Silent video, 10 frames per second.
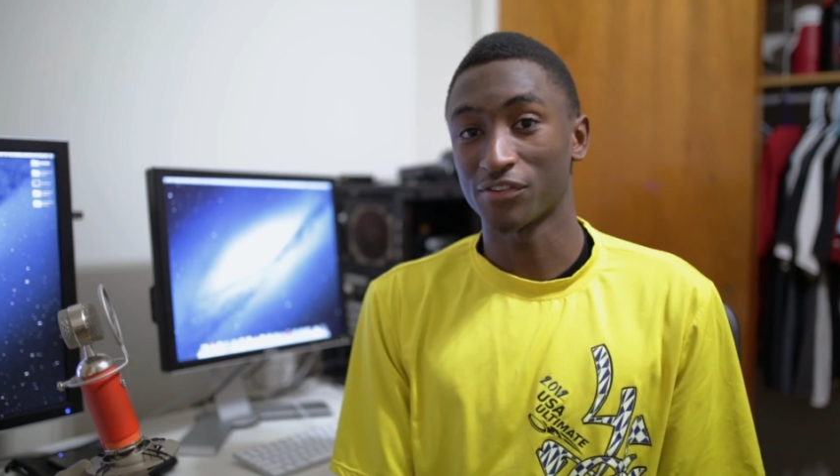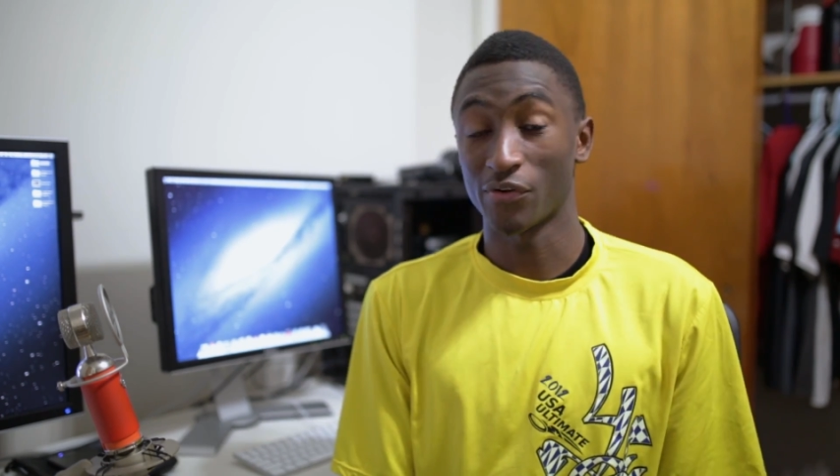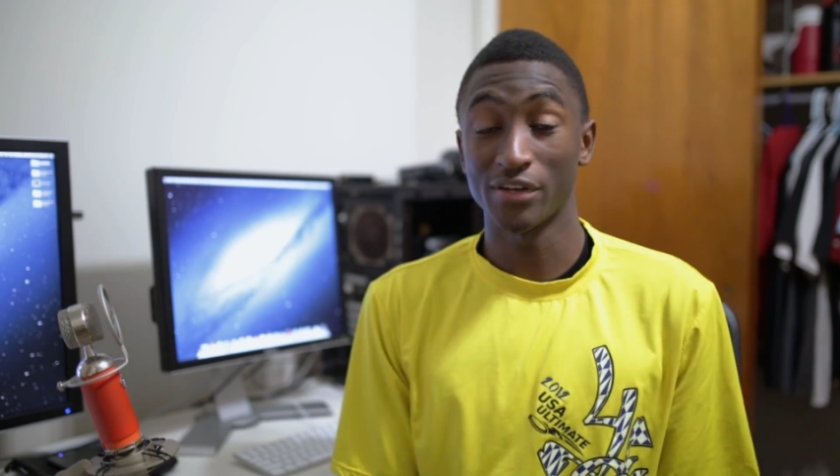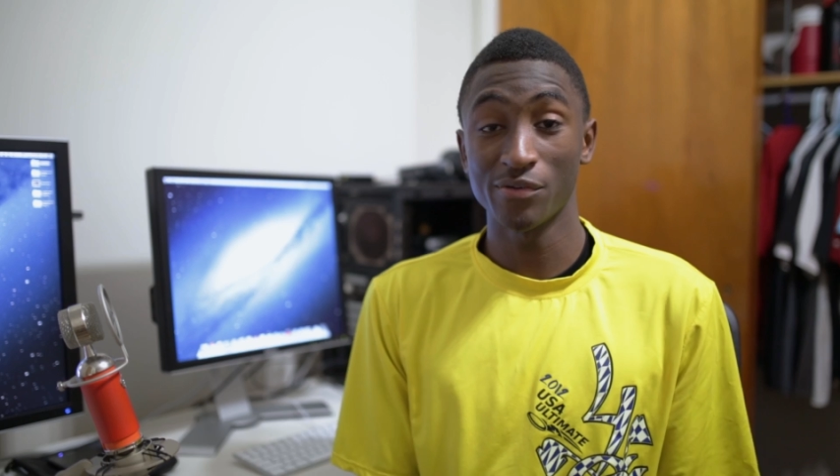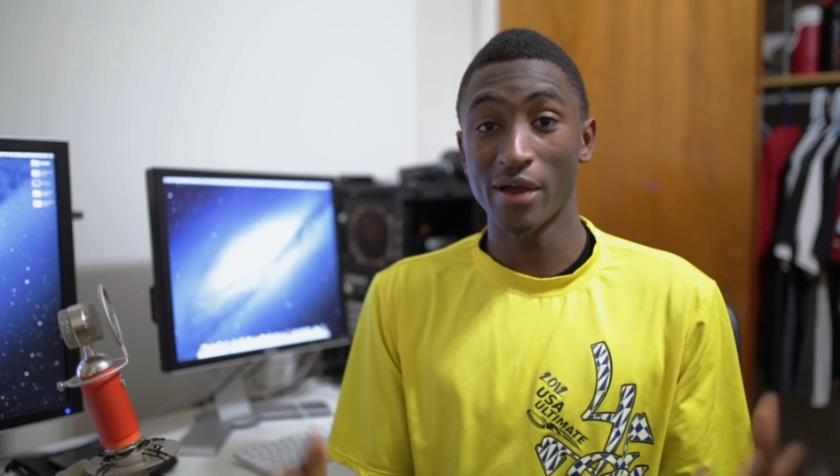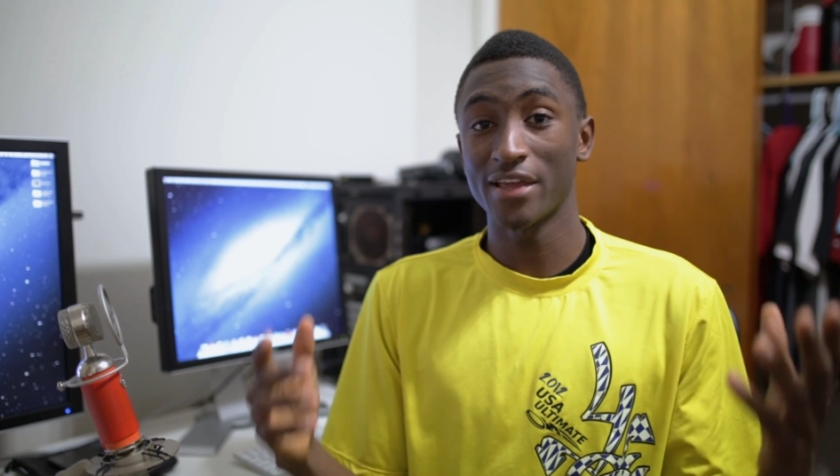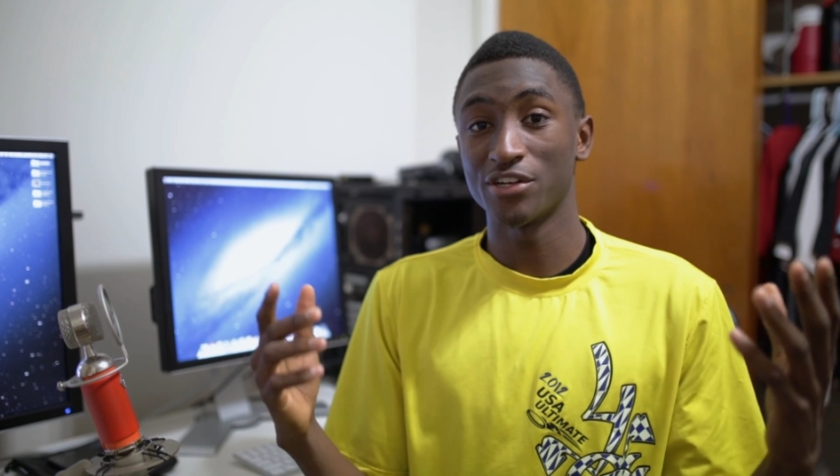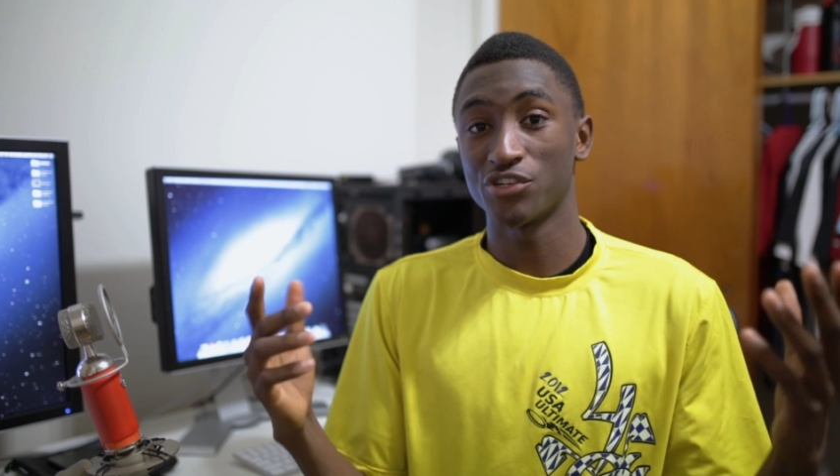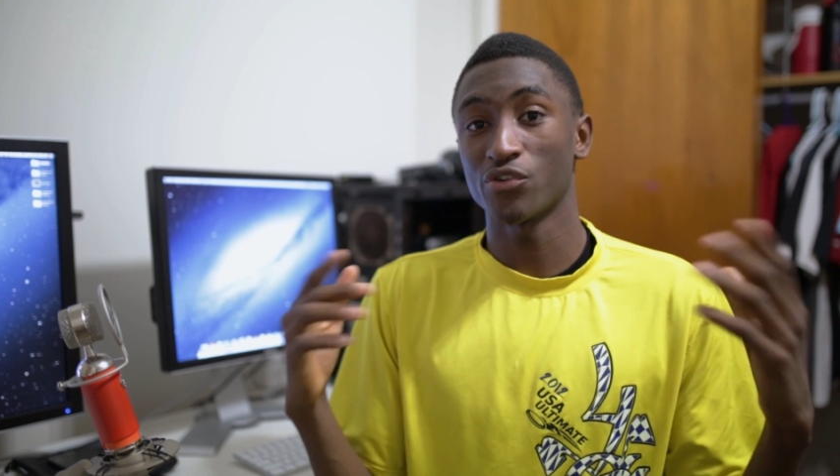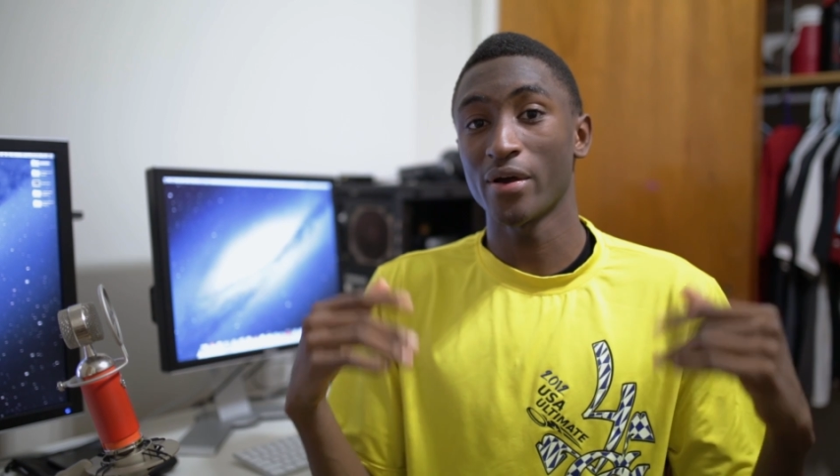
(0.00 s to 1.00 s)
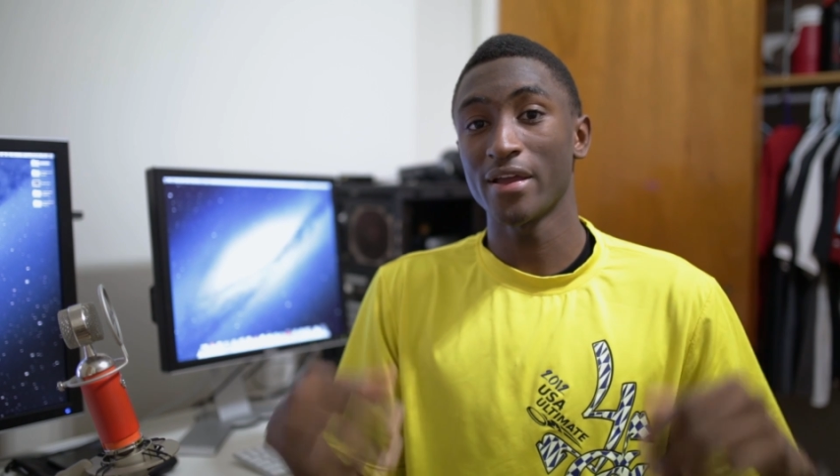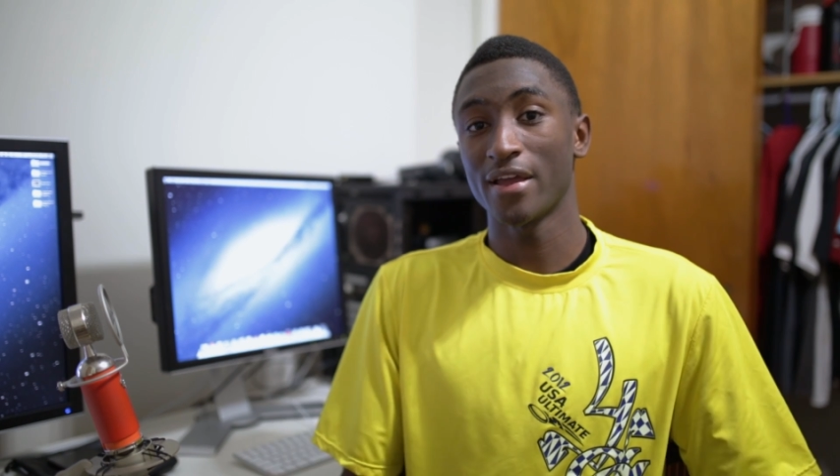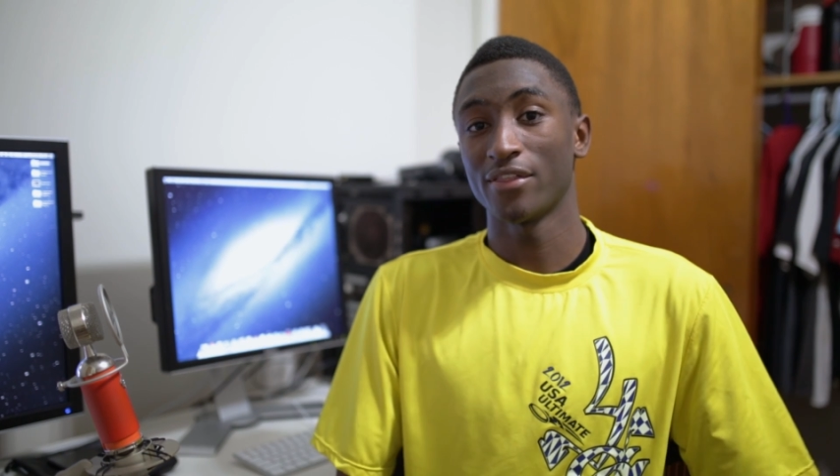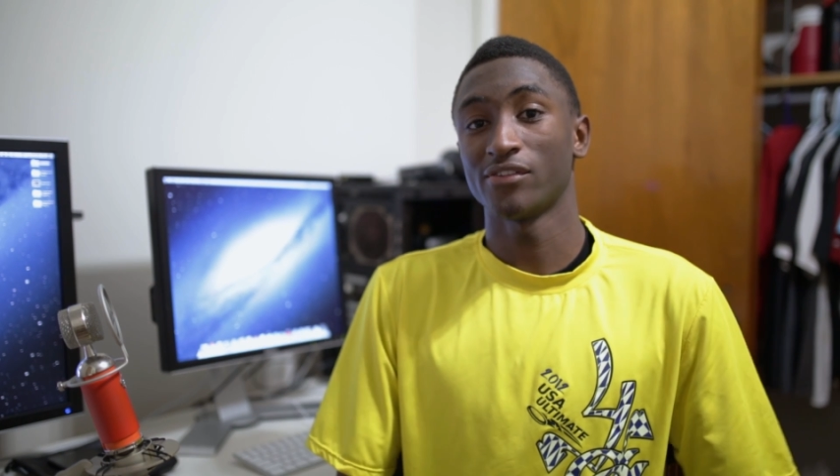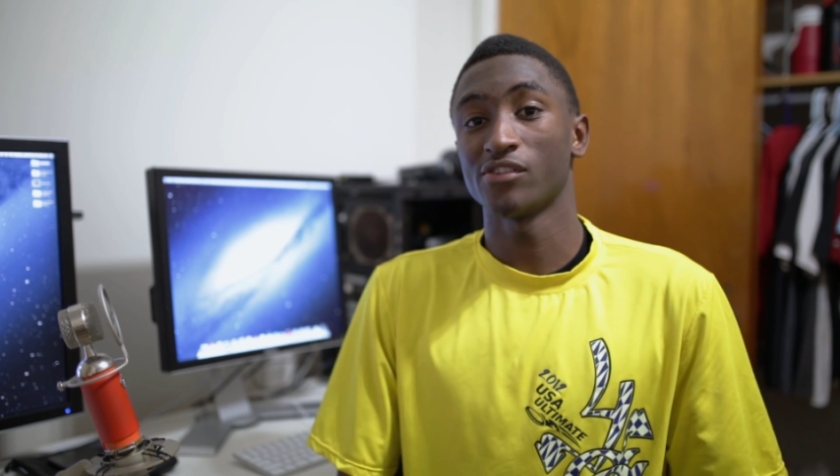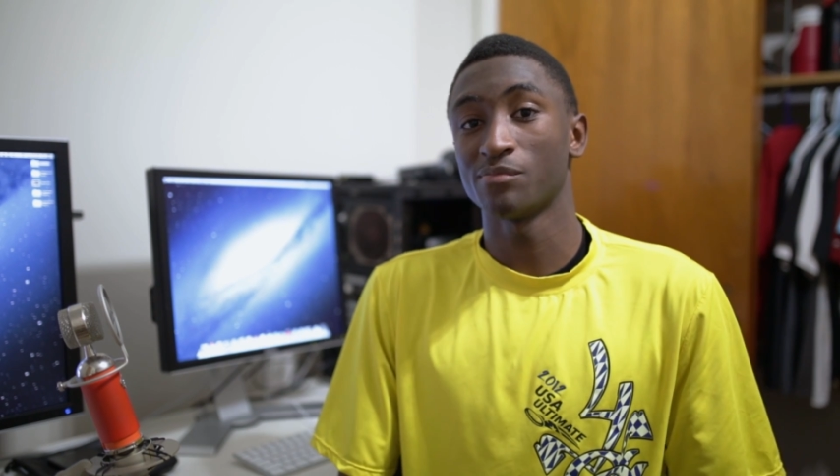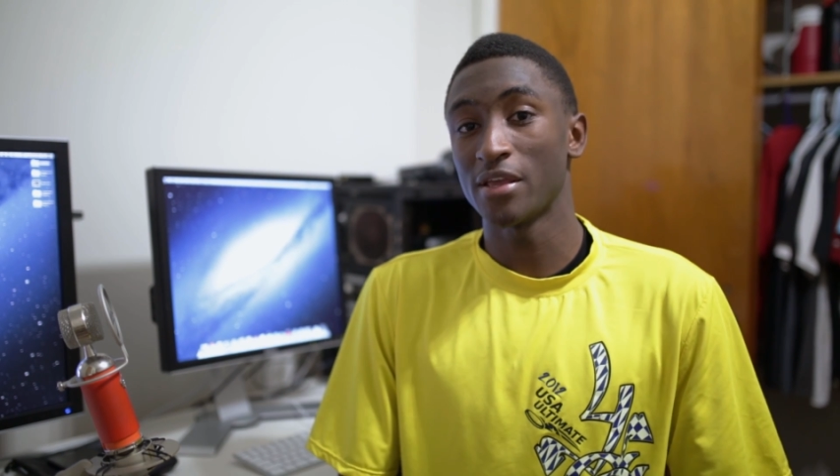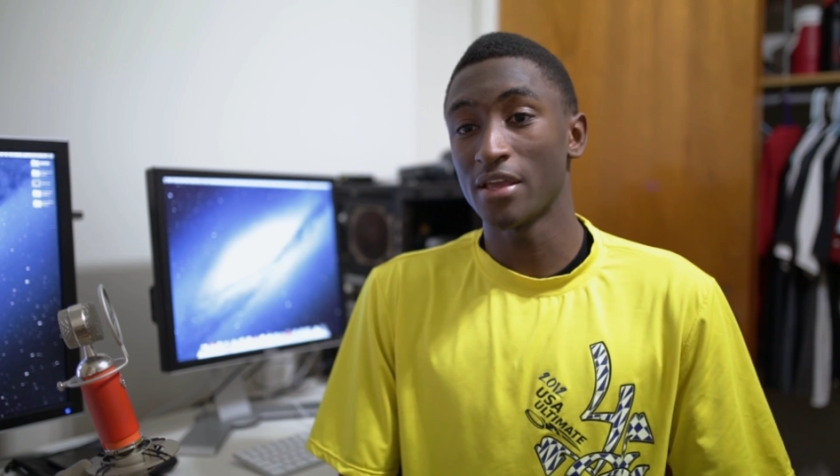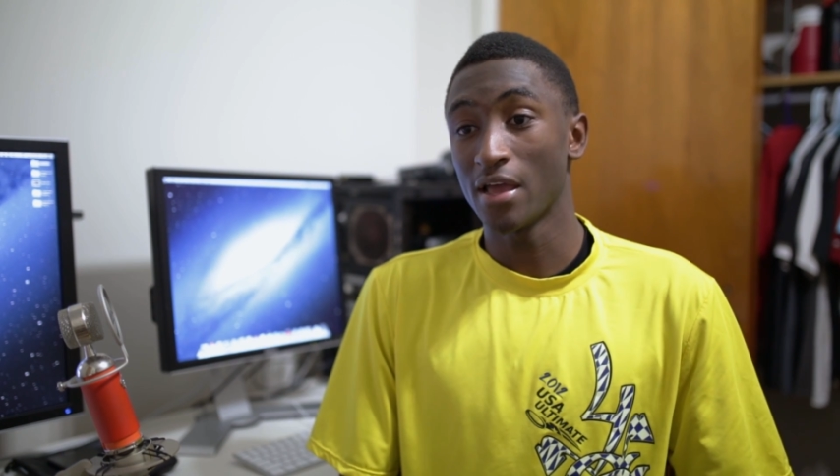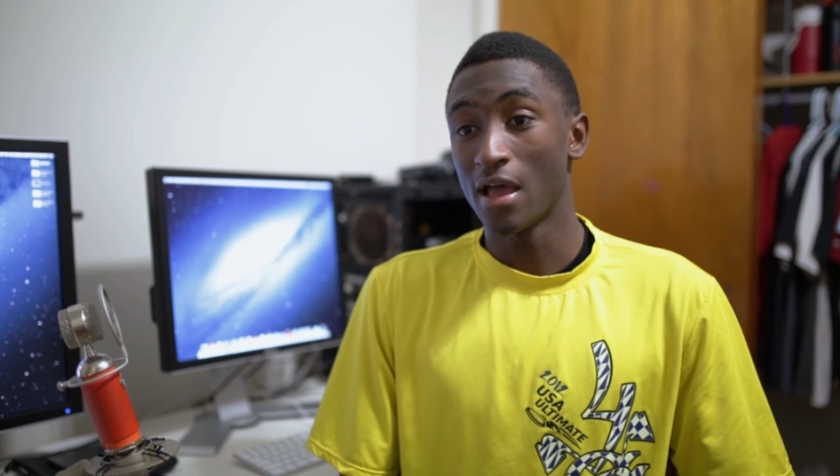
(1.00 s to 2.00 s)
So anyway, enjoy, and this is
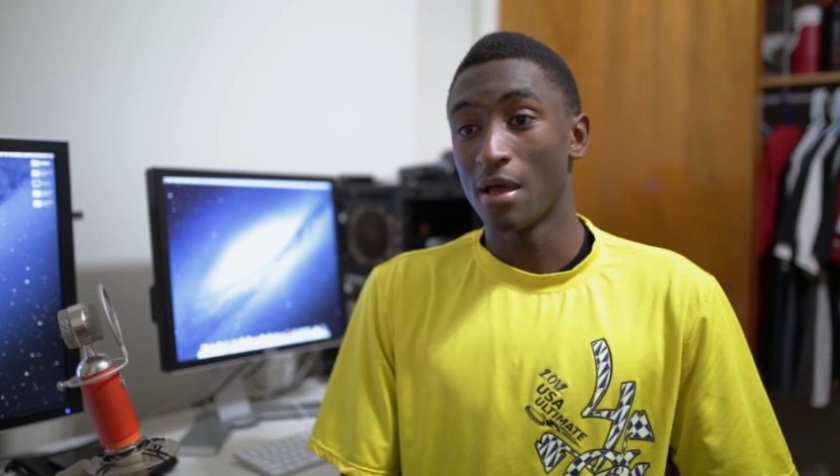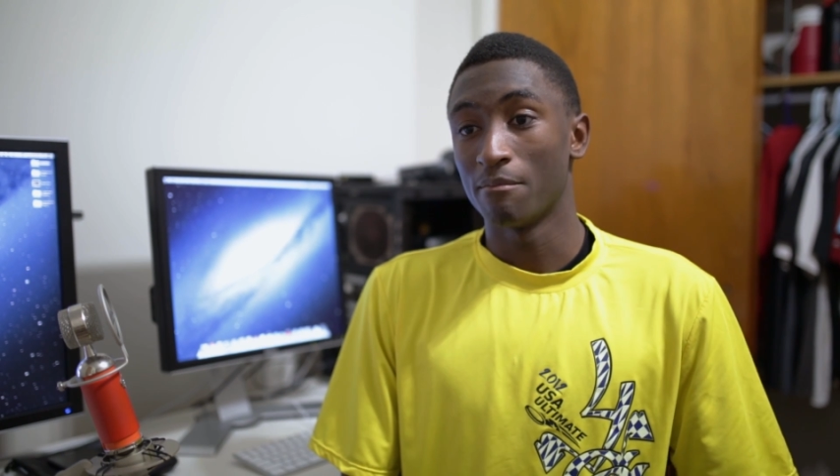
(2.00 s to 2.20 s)
me